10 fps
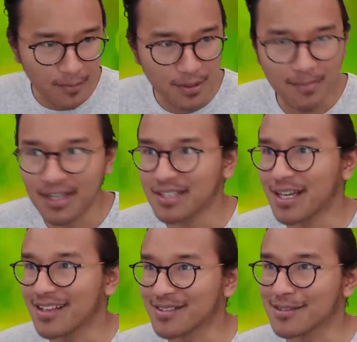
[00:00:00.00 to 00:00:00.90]
many
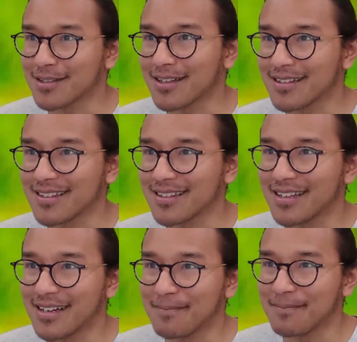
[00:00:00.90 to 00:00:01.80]
challenges that
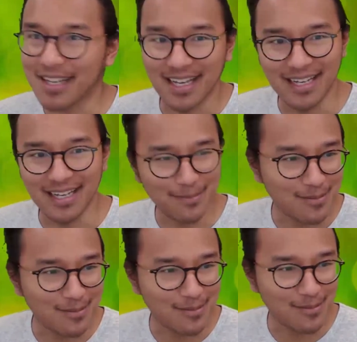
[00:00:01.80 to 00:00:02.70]
AI
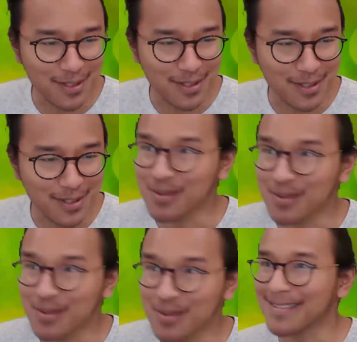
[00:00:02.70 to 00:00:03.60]
will eventually
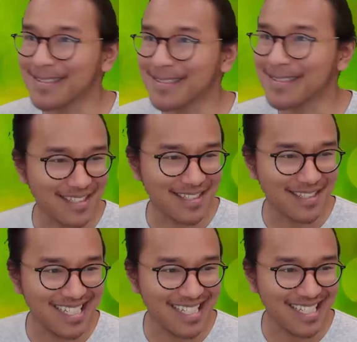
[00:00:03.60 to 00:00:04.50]
pose to
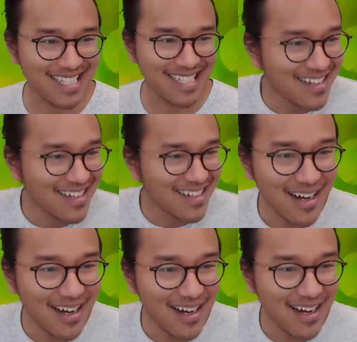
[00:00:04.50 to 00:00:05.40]
society.
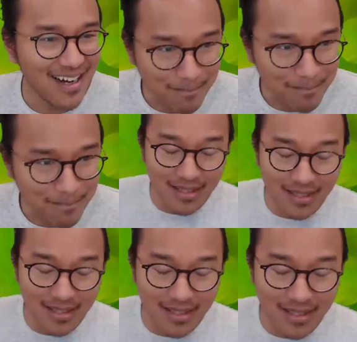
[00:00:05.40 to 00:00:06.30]

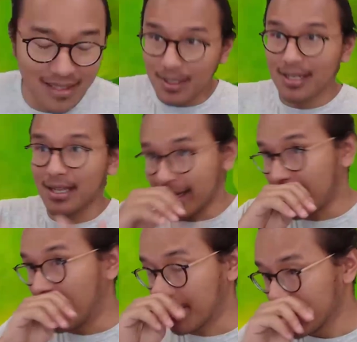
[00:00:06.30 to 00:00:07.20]
The actual underlying
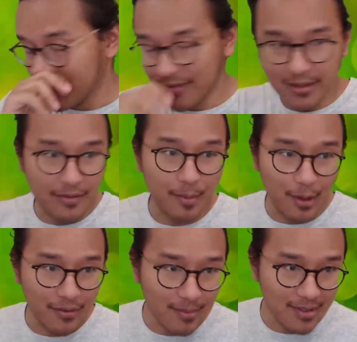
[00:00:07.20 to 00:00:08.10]
algorithm for
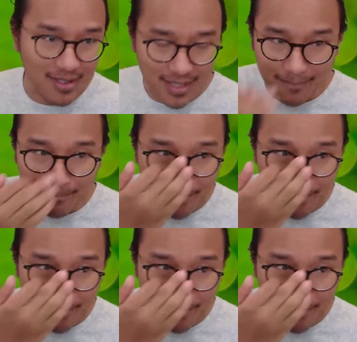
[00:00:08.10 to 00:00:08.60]
both of them is the same.